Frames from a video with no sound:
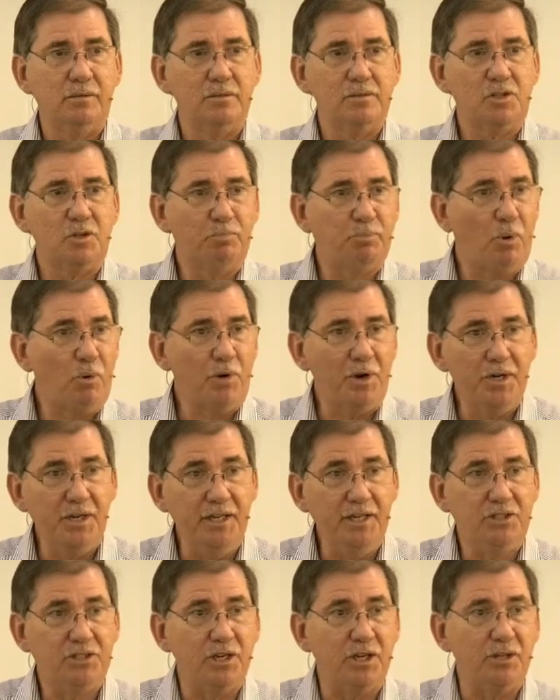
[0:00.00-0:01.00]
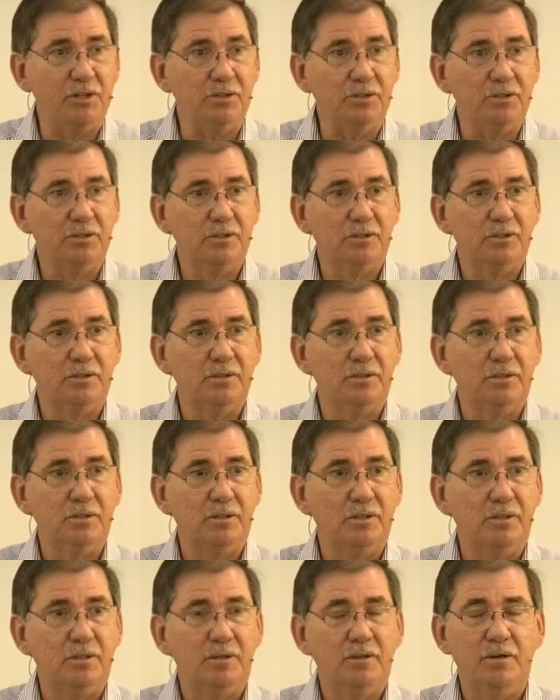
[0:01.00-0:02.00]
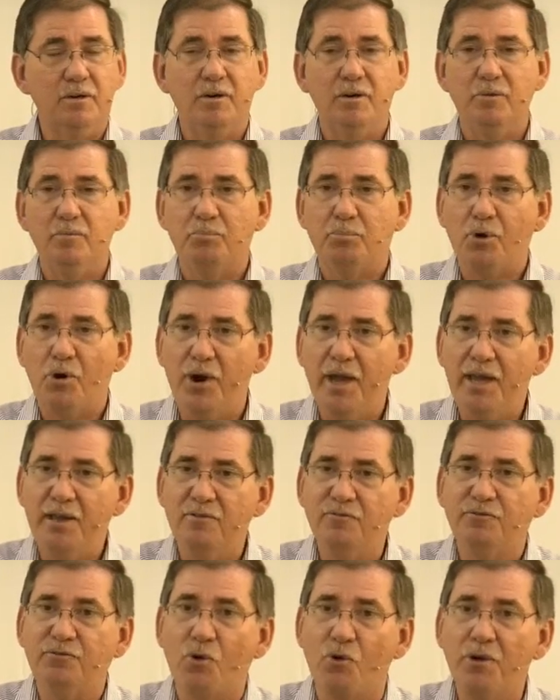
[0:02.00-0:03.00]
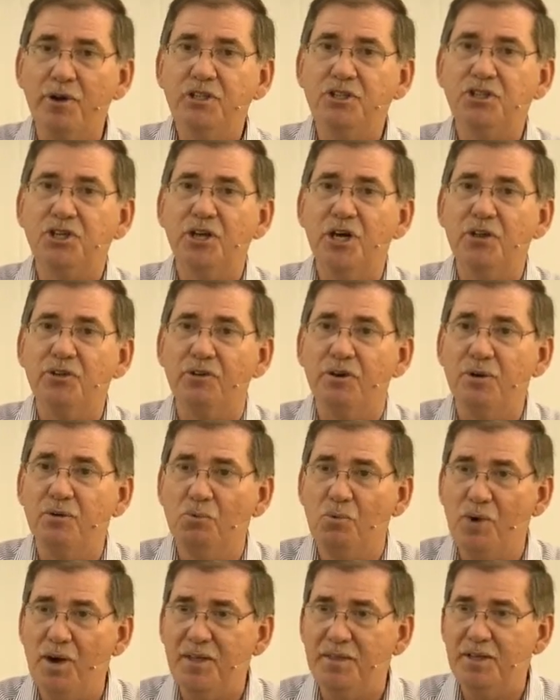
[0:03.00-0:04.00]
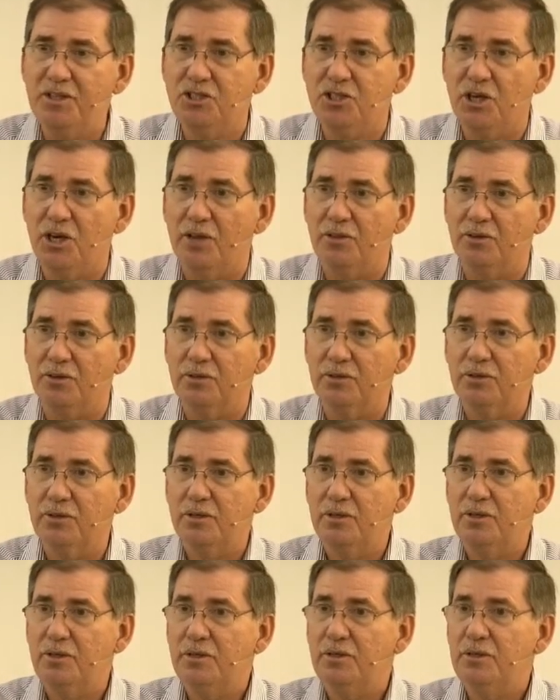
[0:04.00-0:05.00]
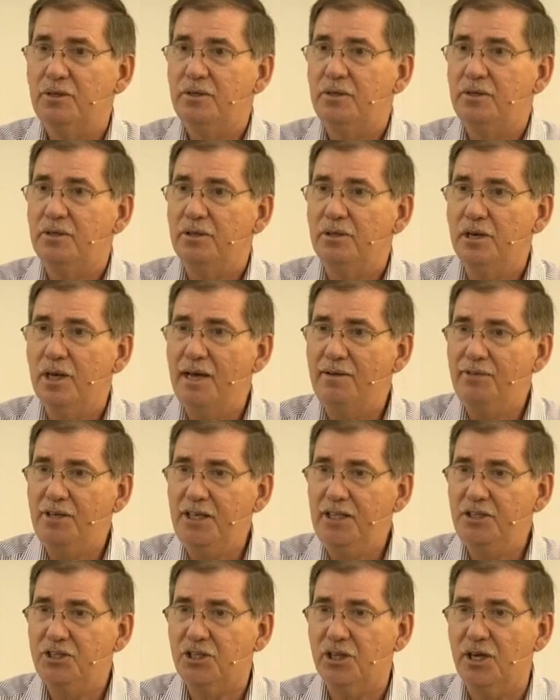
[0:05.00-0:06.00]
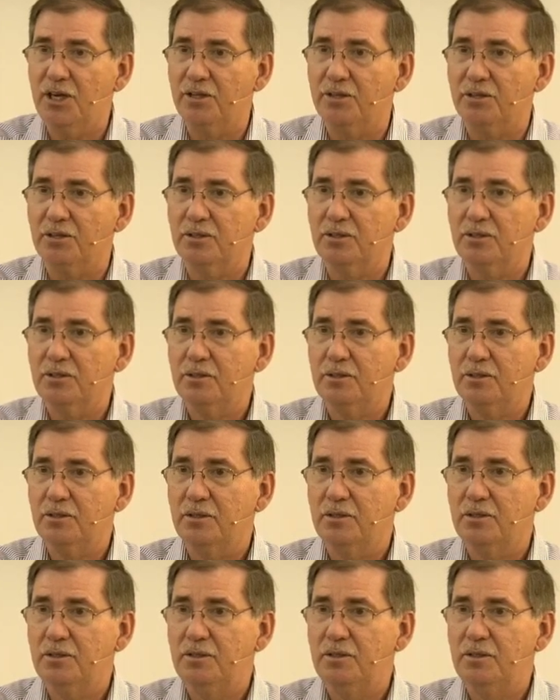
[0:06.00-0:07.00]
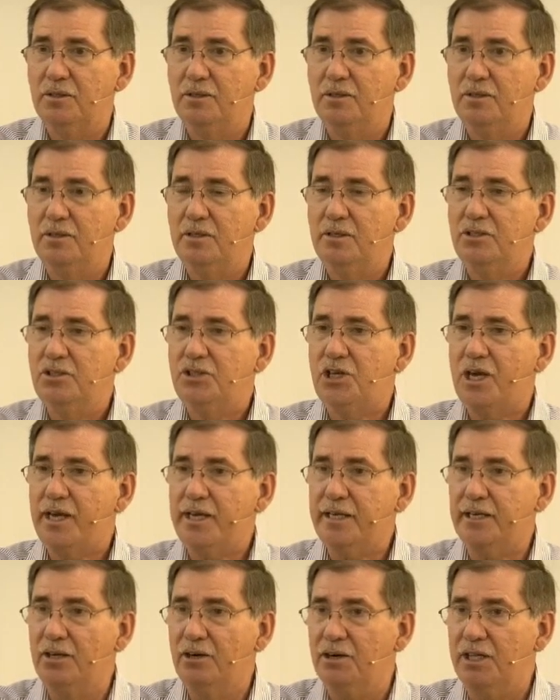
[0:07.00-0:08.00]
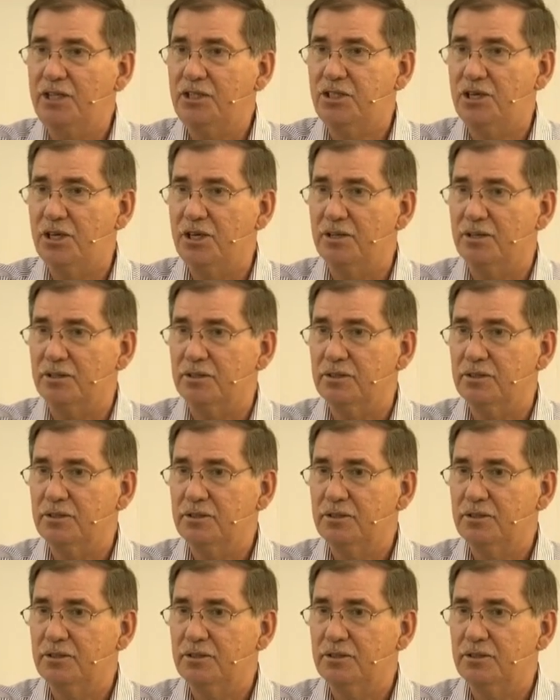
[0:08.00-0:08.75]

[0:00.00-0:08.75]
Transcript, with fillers: supporting each other, praying for each other and with each other, loving each other, checking on each other,